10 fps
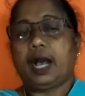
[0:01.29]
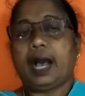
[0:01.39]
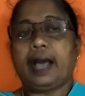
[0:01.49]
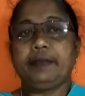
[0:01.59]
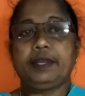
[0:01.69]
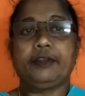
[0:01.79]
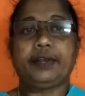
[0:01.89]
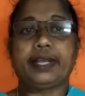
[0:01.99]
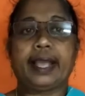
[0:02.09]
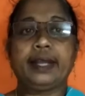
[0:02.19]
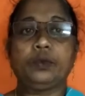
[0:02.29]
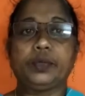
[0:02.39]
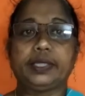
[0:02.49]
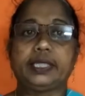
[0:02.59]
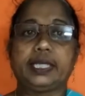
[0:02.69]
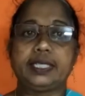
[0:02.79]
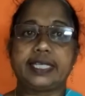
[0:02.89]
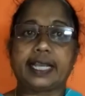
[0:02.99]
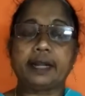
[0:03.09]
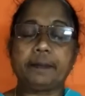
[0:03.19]
I'm here again with the
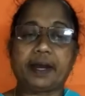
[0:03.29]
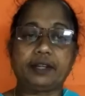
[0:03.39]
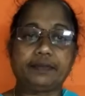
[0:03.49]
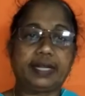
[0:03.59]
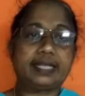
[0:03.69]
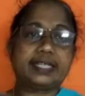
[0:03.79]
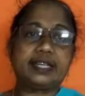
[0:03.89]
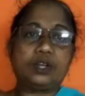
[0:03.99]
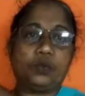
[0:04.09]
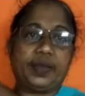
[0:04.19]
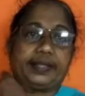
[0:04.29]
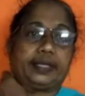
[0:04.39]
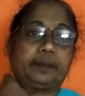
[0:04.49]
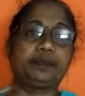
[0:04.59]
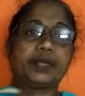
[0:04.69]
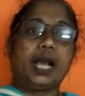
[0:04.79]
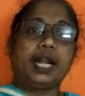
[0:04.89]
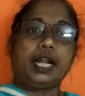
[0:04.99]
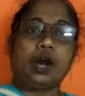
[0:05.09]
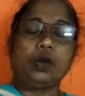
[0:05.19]
second part of the lesson, weather.
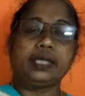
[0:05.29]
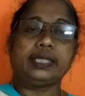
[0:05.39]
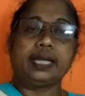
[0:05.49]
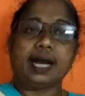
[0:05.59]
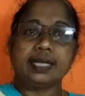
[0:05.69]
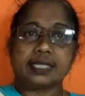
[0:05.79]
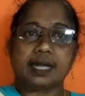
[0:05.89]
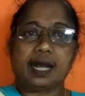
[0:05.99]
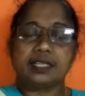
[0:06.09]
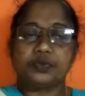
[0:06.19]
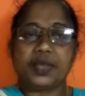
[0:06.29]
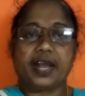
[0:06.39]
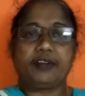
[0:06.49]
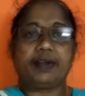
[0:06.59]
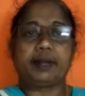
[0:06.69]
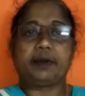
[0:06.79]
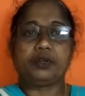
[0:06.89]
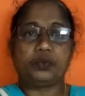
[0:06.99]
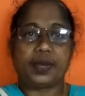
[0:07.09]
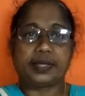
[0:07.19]
Now, in the last class, we had read
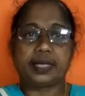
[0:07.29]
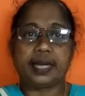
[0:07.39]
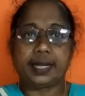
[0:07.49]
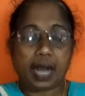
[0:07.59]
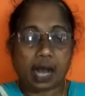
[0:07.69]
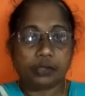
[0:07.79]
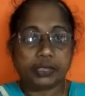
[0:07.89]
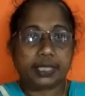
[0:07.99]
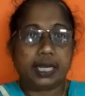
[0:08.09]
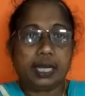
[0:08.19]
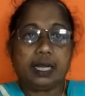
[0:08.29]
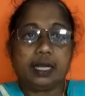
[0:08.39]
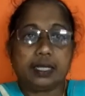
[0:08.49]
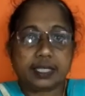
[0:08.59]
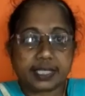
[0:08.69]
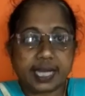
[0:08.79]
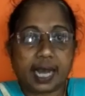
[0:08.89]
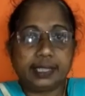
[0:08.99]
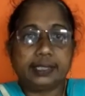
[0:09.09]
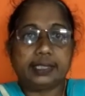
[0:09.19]
about weather and how the
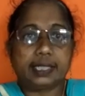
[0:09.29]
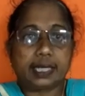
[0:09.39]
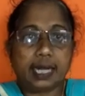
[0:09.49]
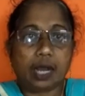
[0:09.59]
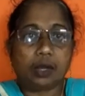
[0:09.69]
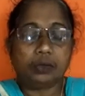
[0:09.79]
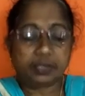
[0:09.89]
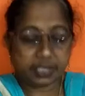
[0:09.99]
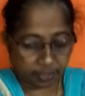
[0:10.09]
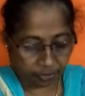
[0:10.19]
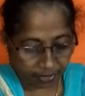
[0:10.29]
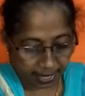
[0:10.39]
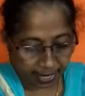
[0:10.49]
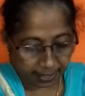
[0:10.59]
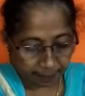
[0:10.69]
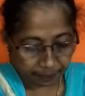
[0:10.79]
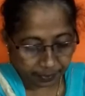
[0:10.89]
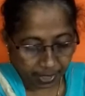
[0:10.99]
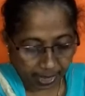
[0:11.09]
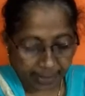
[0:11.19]
sun, the clouds, the rain
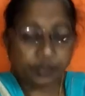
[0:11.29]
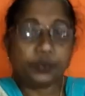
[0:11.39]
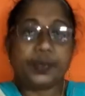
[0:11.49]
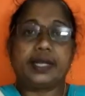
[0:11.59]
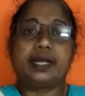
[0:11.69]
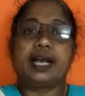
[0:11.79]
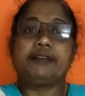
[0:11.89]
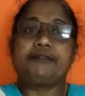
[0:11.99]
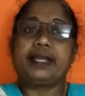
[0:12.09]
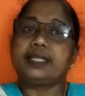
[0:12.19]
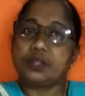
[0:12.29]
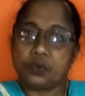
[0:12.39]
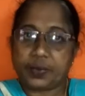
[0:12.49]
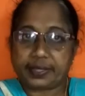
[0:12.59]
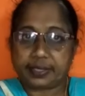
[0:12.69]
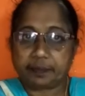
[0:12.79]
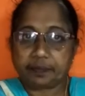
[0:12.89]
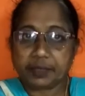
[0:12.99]
and the wind affect weather.